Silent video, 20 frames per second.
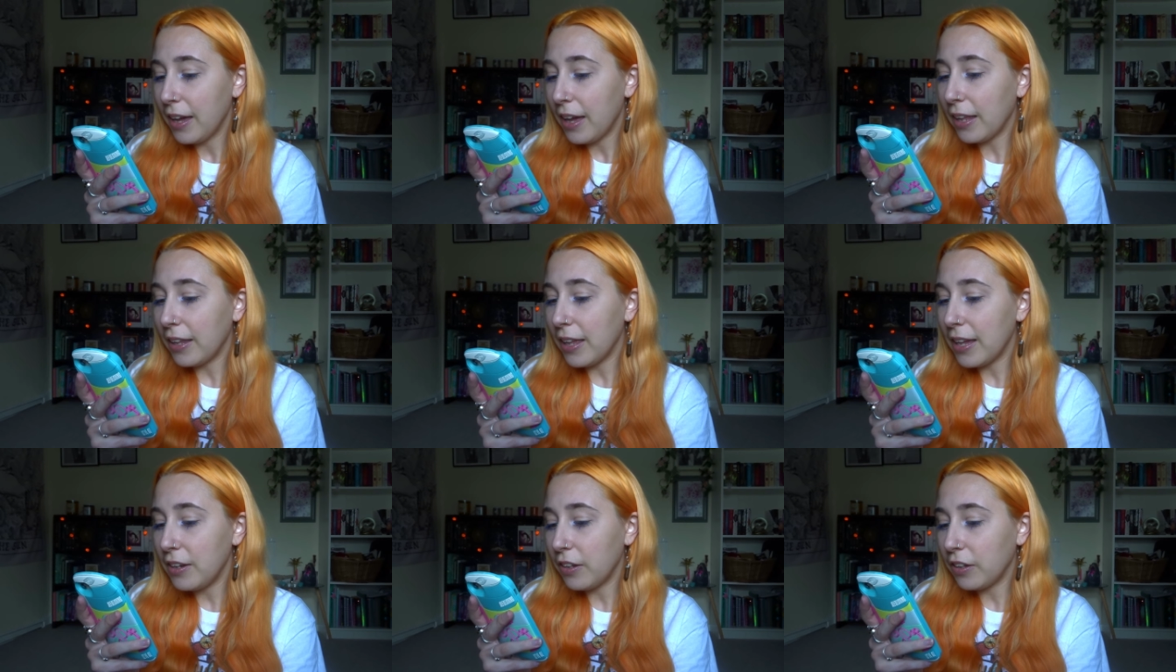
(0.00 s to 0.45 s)

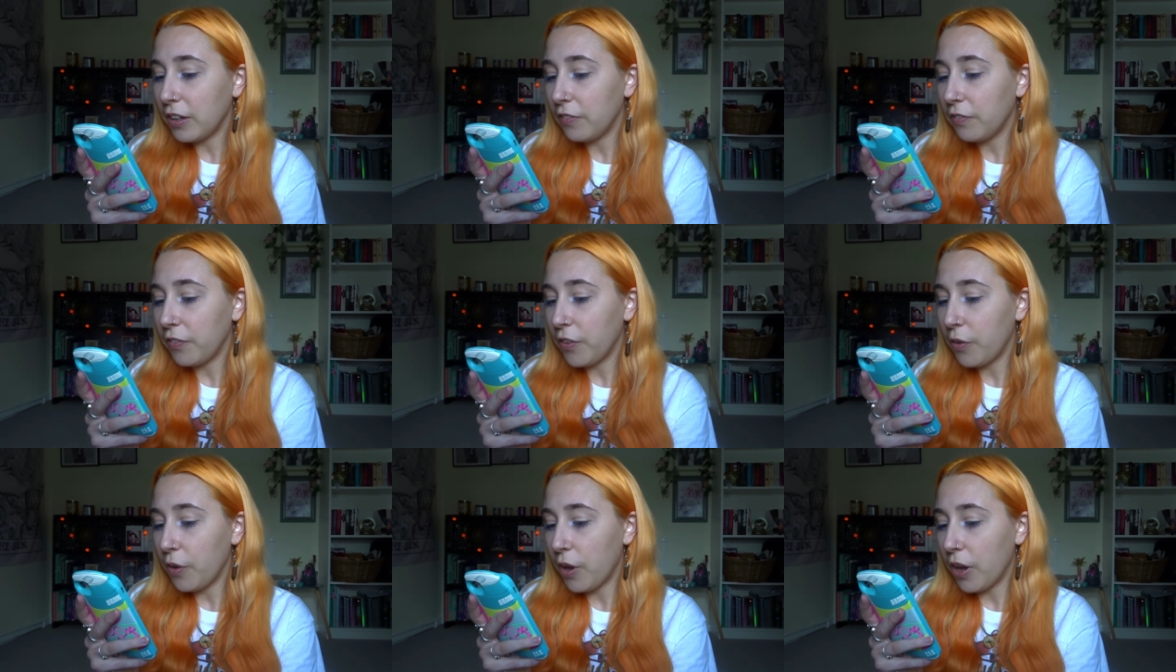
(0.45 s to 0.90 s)
Alina could
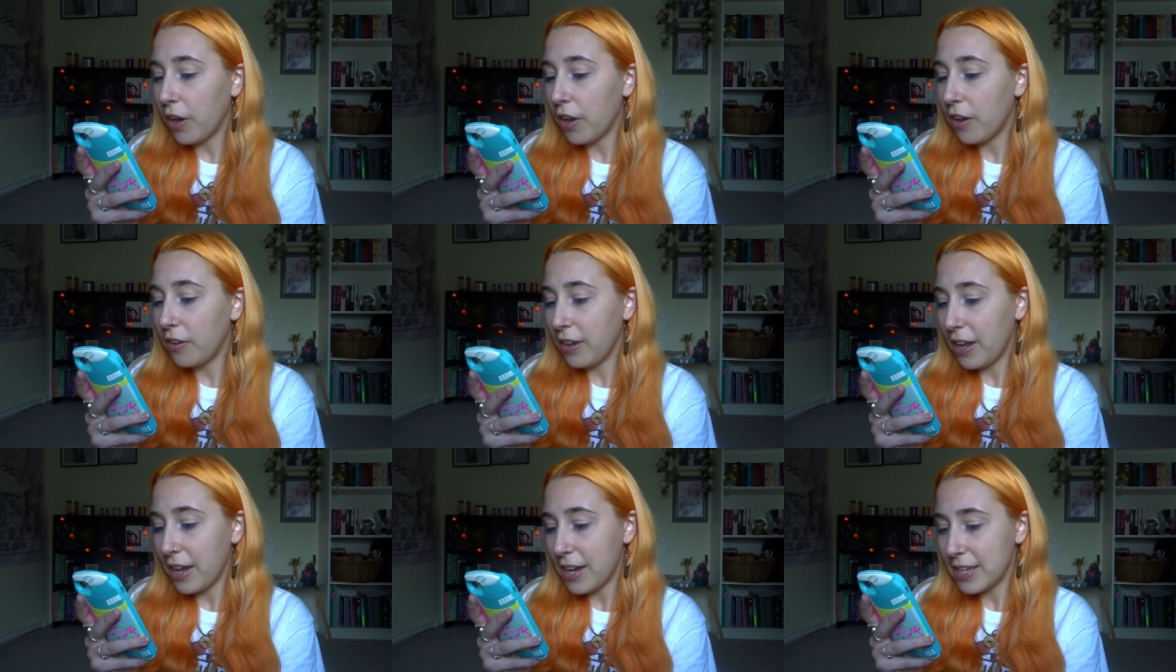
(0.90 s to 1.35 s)
feel her
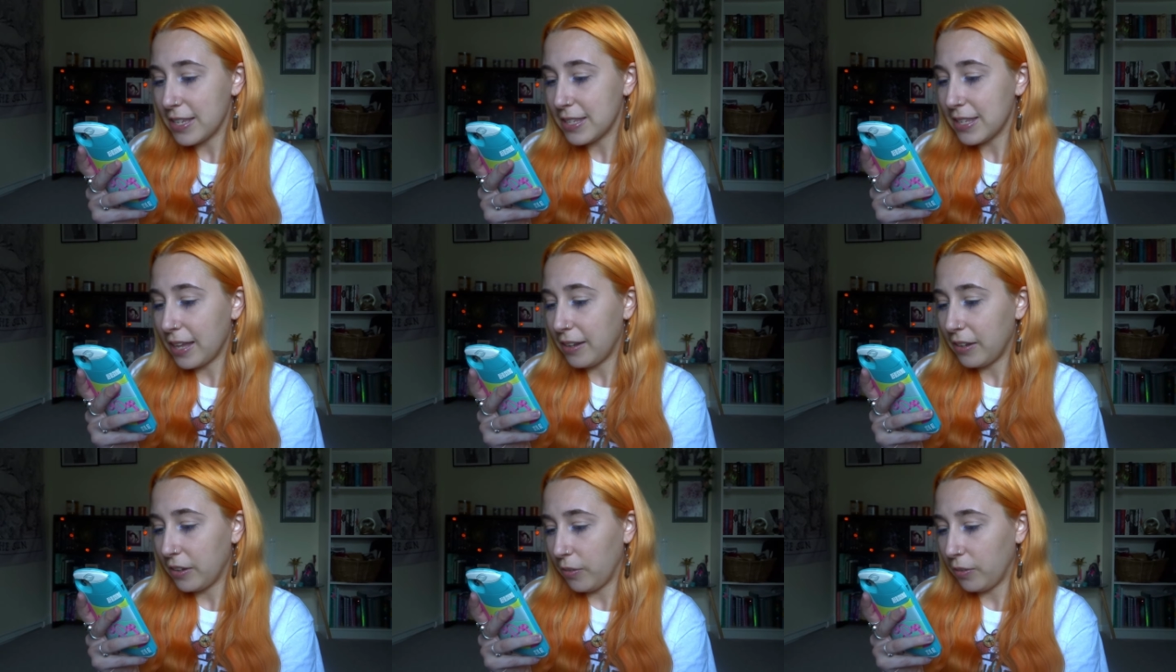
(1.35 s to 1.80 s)
own hair
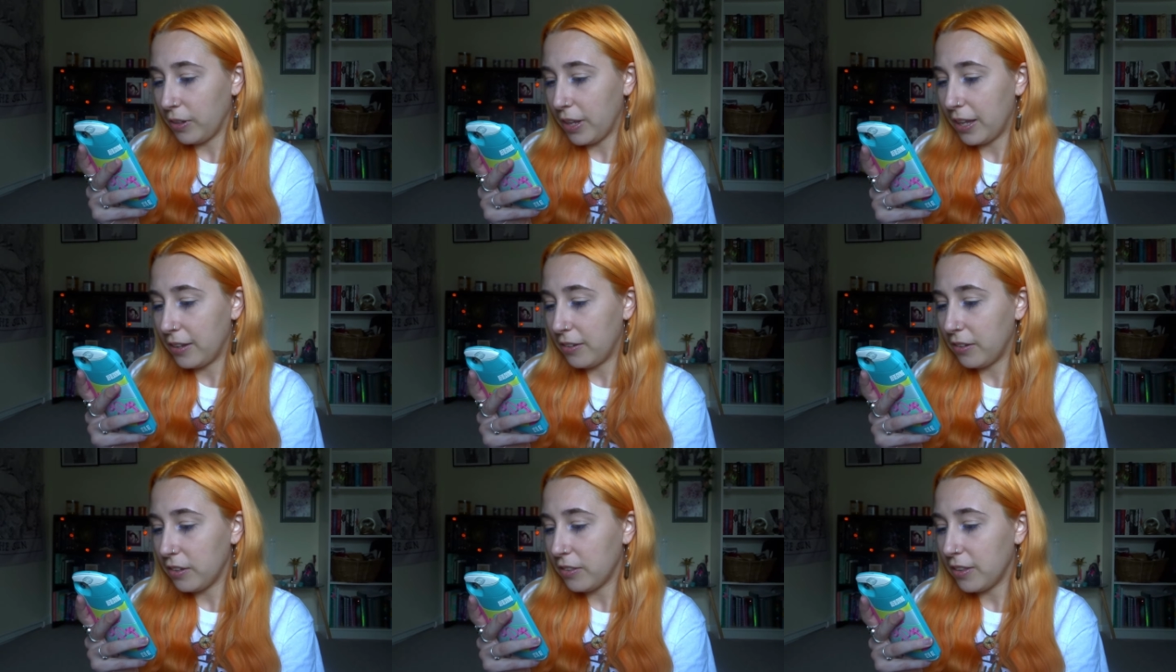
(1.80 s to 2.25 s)
standing on
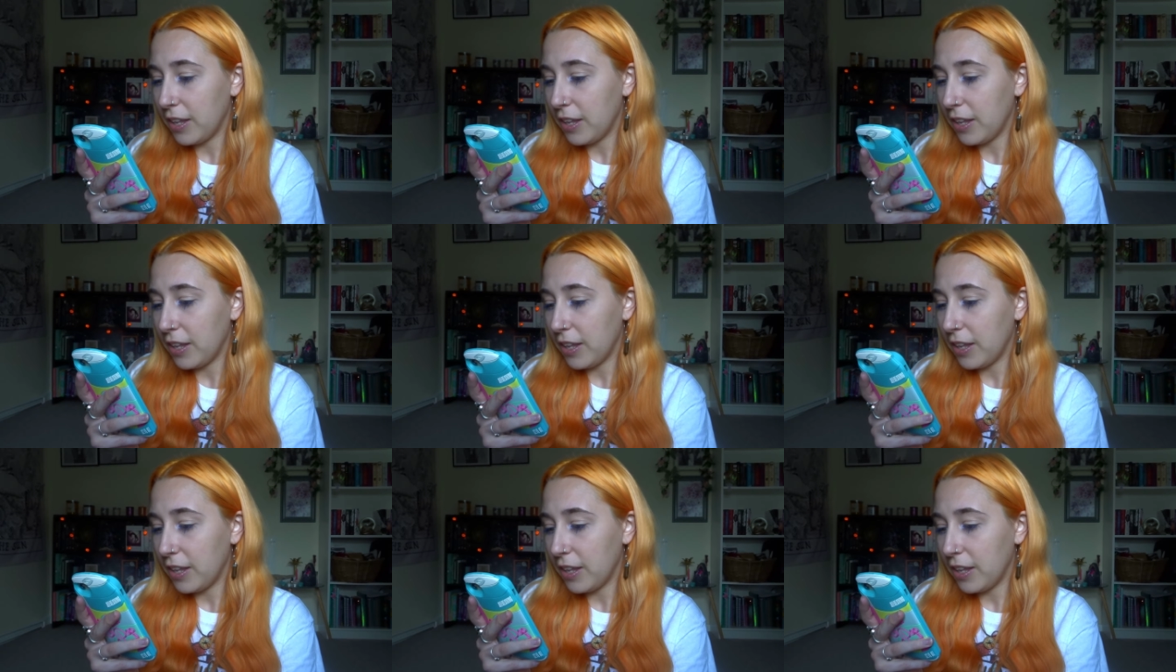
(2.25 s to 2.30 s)
end.